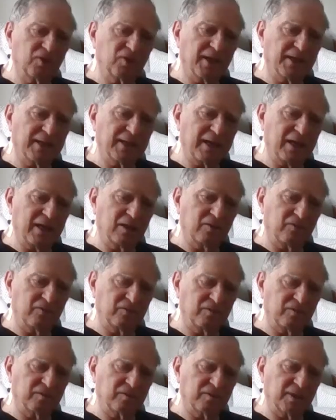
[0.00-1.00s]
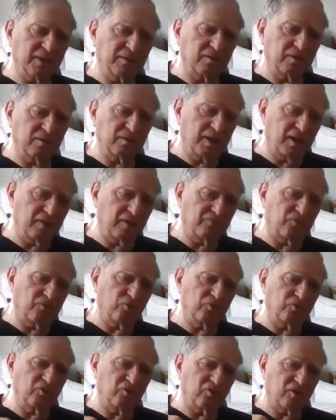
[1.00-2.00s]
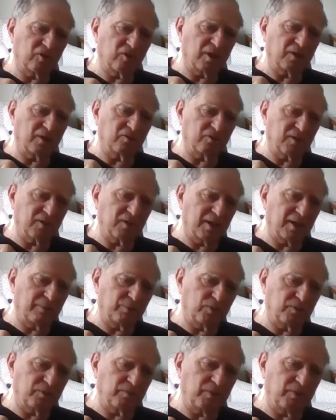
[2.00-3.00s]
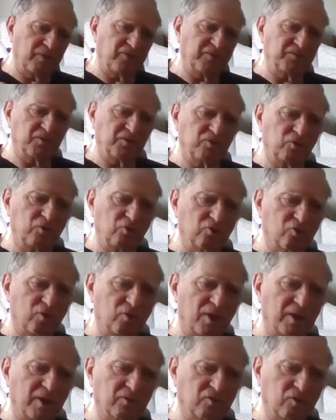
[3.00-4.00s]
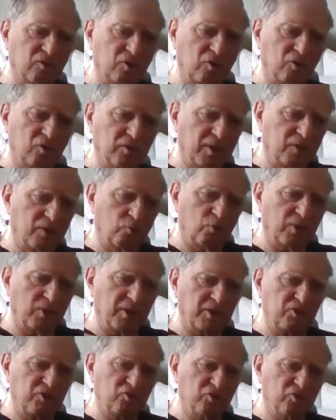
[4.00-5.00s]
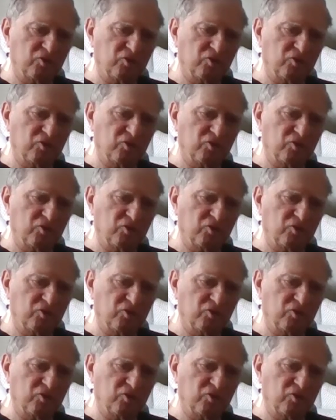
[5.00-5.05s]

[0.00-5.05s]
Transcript: get out of the, the Air Force decides they got to put B 52 strikes on that ridge,